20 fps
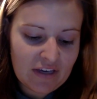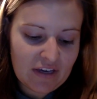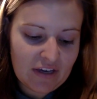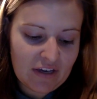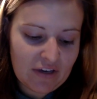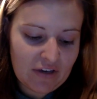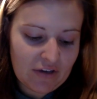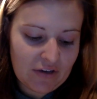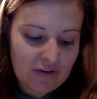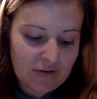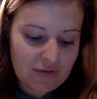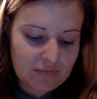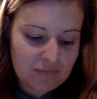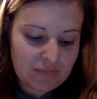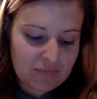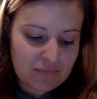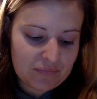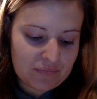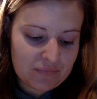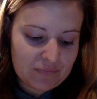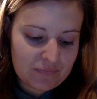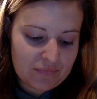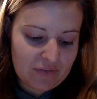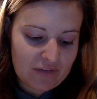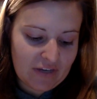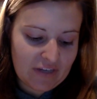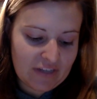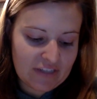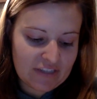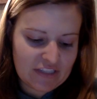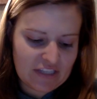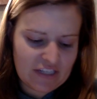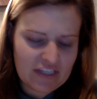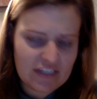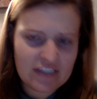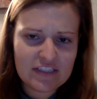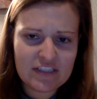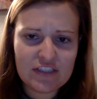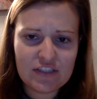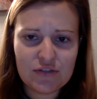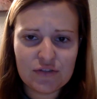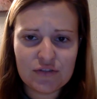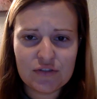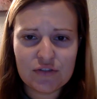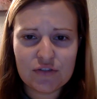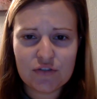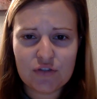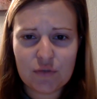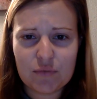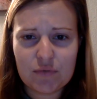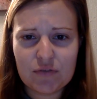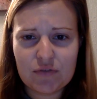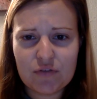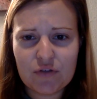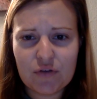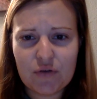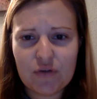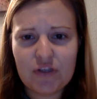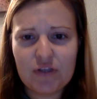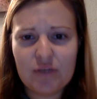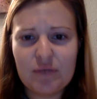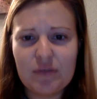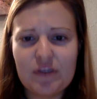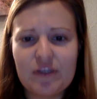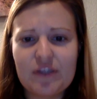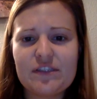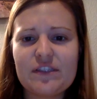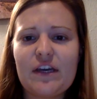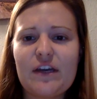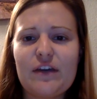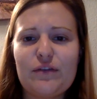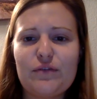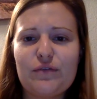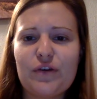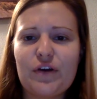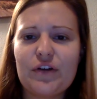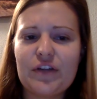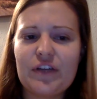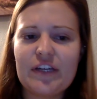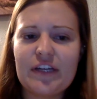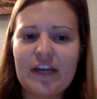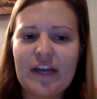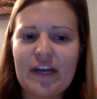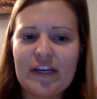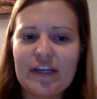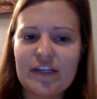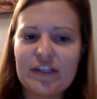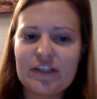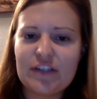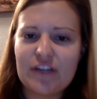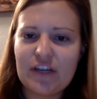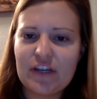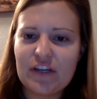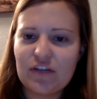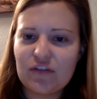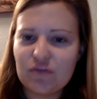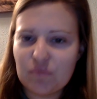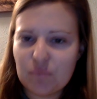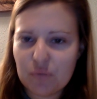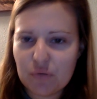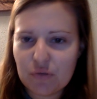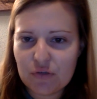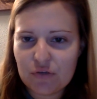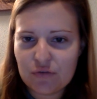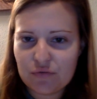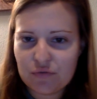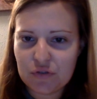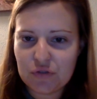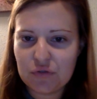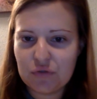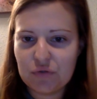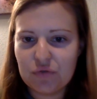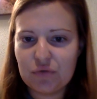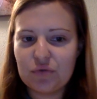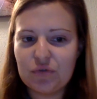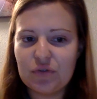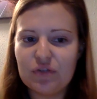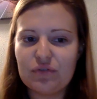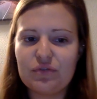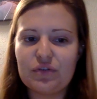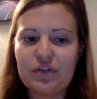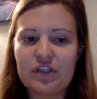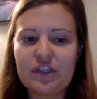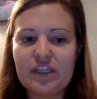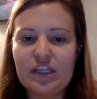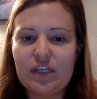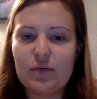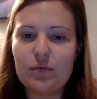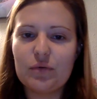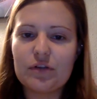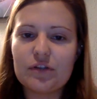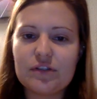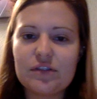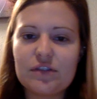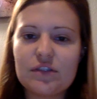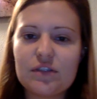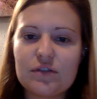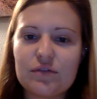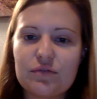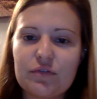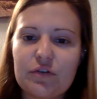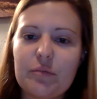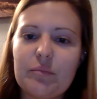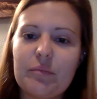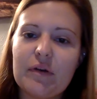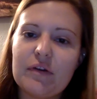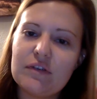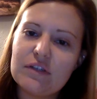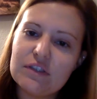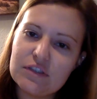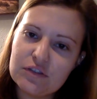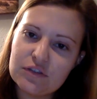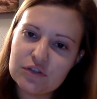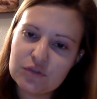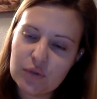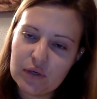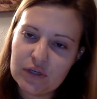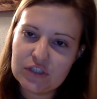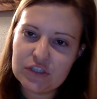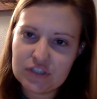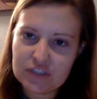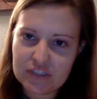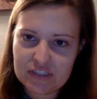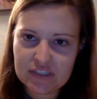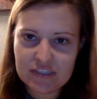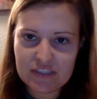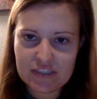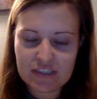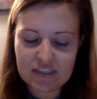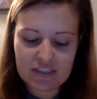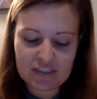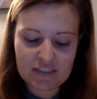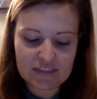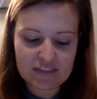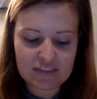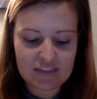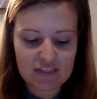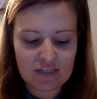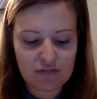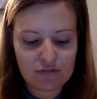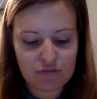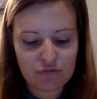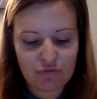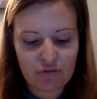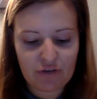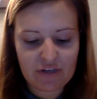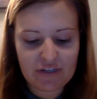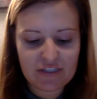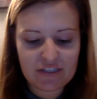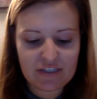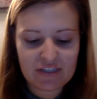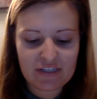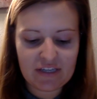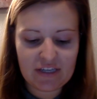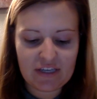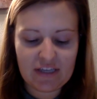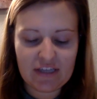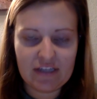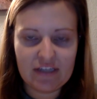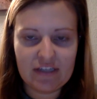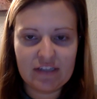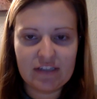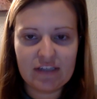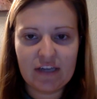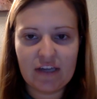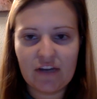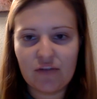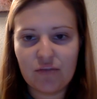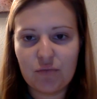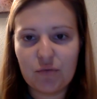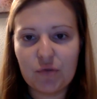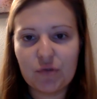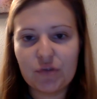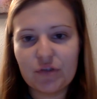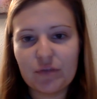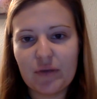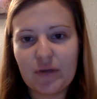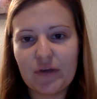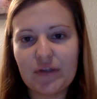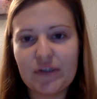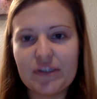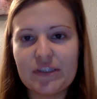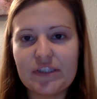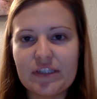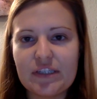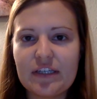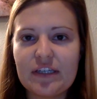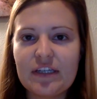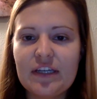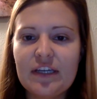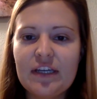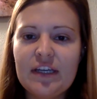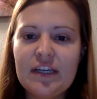I decided to use descriptive coding because I felt like I could kind of put a few different keywords from my research questions and things that I was finding and kind of pull them out into